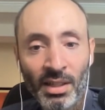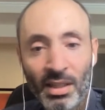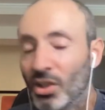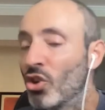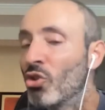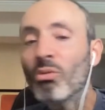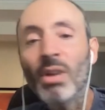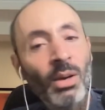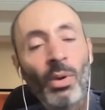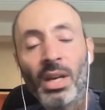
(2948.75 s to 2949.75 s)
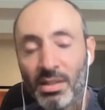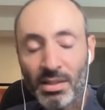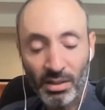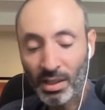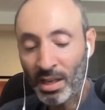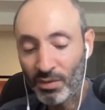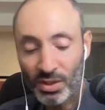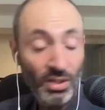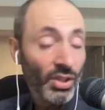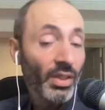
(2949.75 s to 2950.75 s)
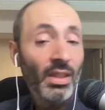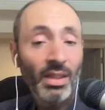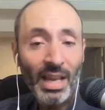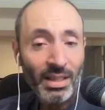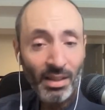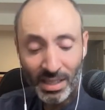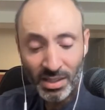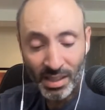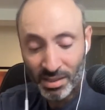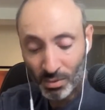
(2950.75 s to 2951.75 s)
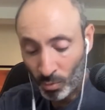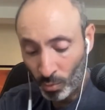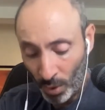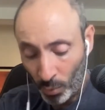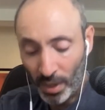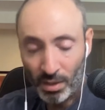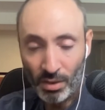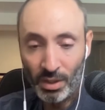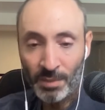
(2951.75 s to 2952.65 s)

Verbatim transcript: It's a great way to start the conversation. That, that's lesson one way to do it.